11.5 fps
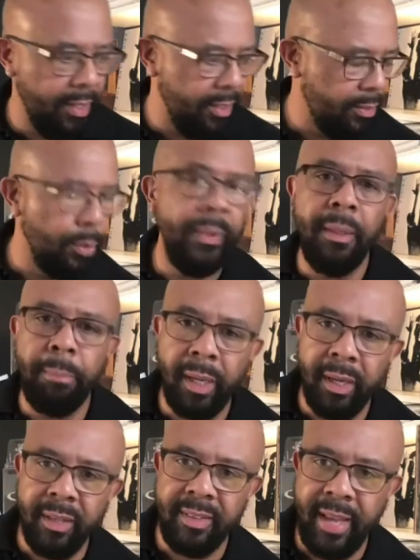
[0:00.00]
too many
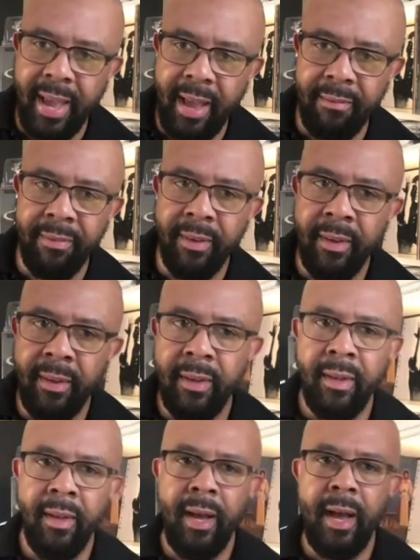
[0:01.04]
plugins to have,
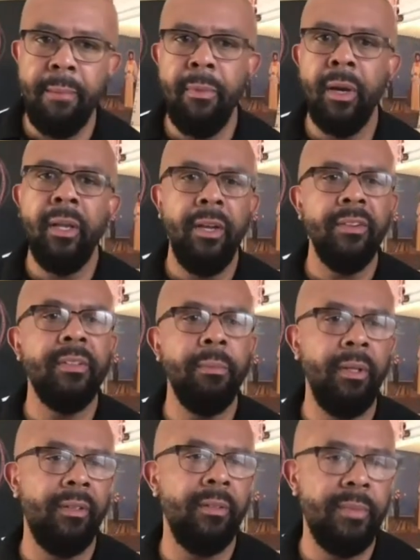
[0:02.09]
here's
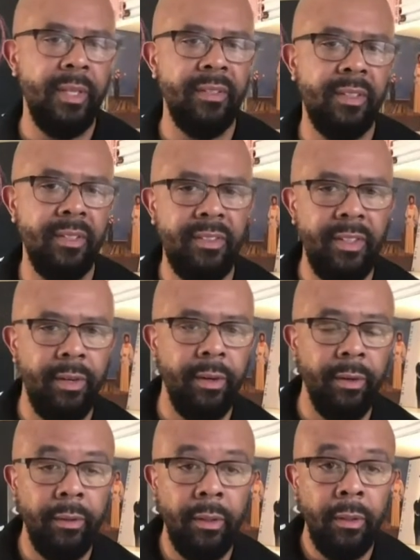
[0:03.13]
some things to consider.
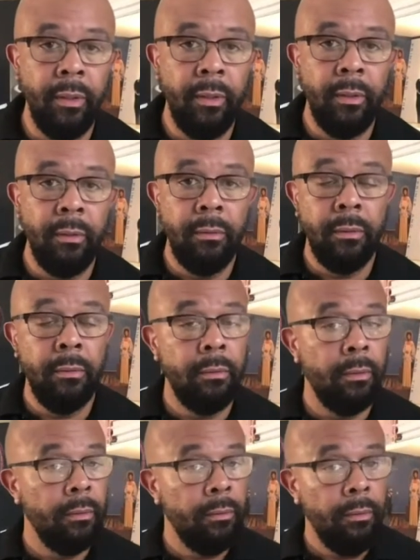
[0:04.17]

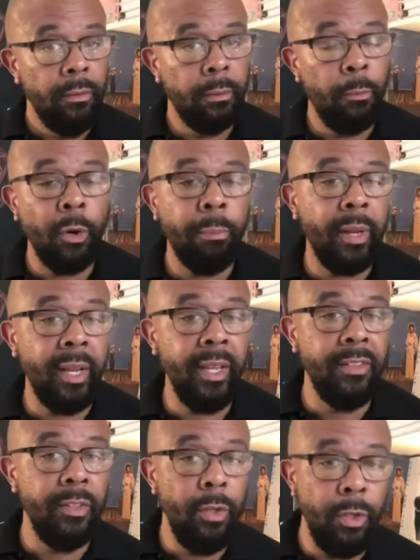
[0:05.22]
The more
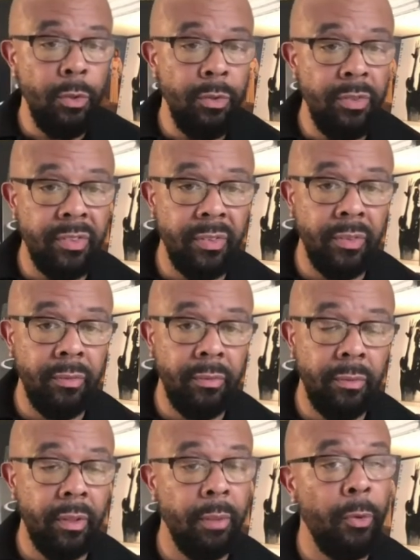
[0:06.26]
plugins you use,
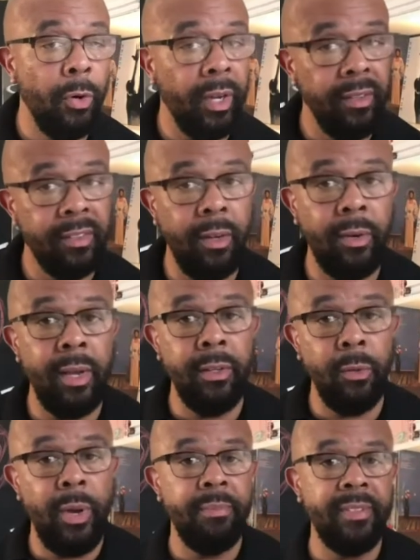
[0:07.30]
the more it can slow down your
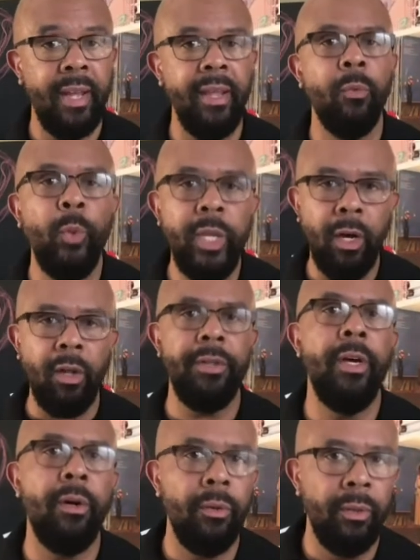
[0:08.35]
website. And we all
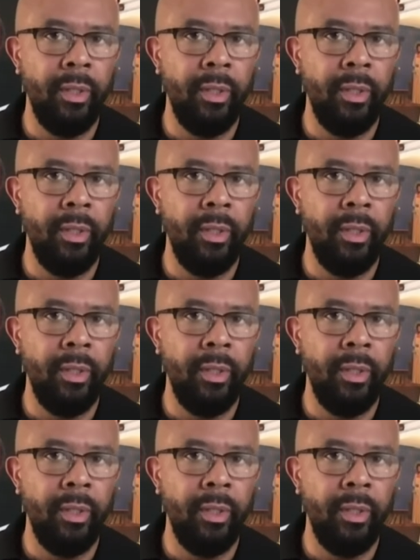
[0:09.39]
know,